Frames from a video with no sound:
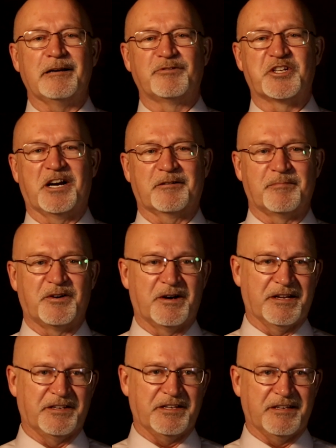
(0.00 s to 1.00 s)
I'm Chuck
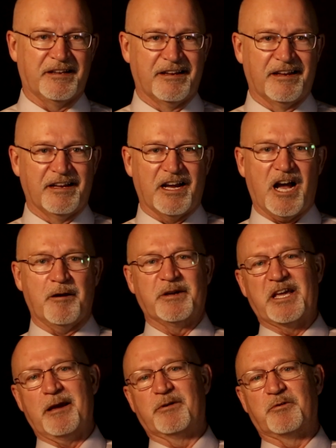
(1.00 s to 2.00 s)
Morundi. I
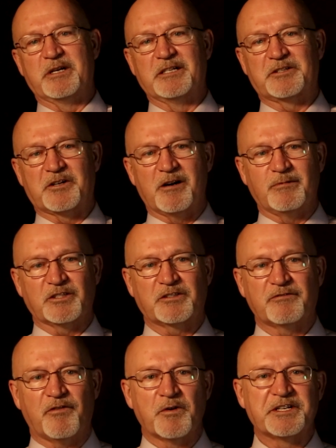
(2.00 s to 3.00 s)
became a realtor
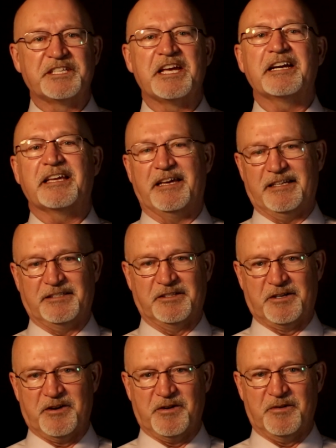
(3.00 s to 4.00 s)
almost four
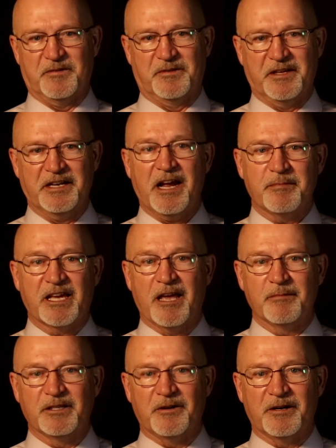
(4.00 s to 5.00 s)
decades ago. Then I
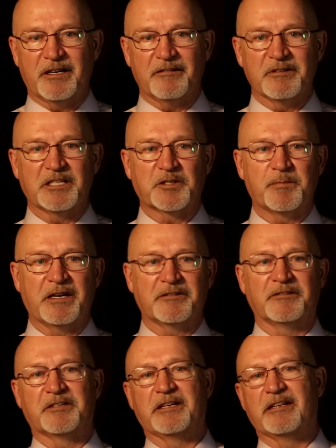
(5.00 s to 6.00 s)
became a lawyer with a
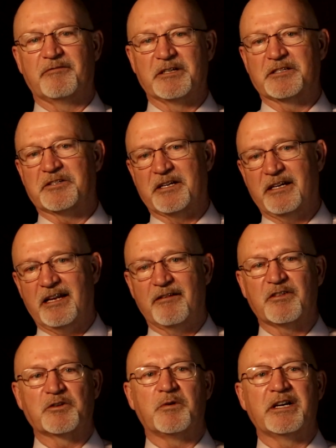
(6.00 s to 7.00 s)
specialty in real estate,
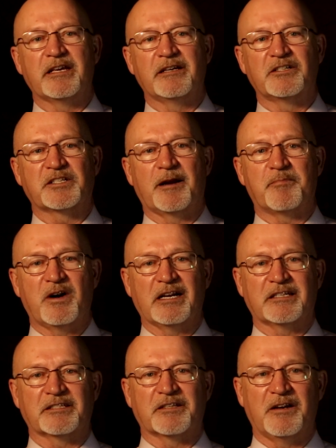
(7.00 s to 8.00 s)
and for 20 years I
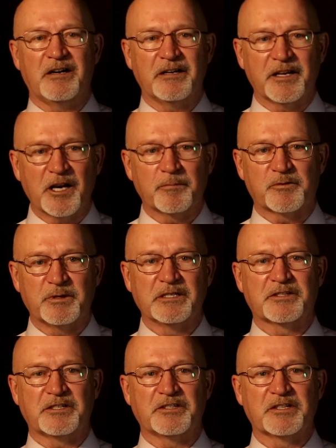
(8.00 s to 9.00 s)
practiced law and helped
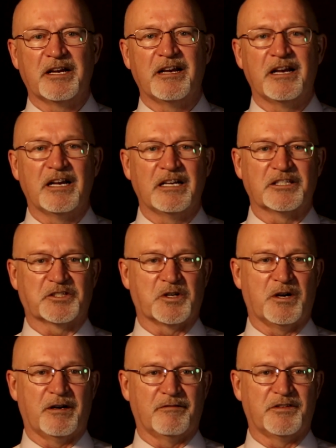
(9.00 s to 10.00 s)
realtors
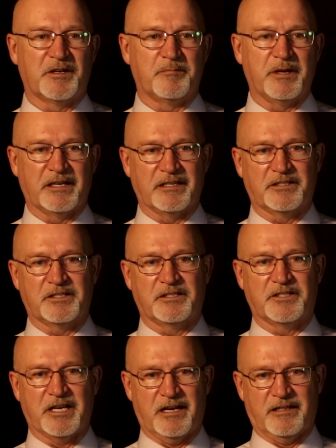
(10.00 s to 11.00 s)
solve their
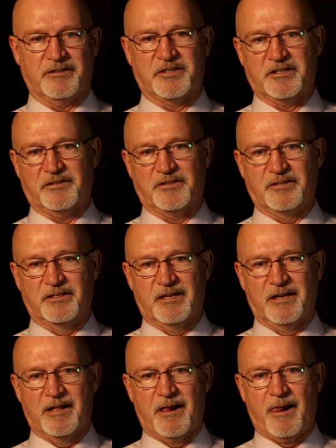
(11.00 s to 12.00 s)
biggest challenges.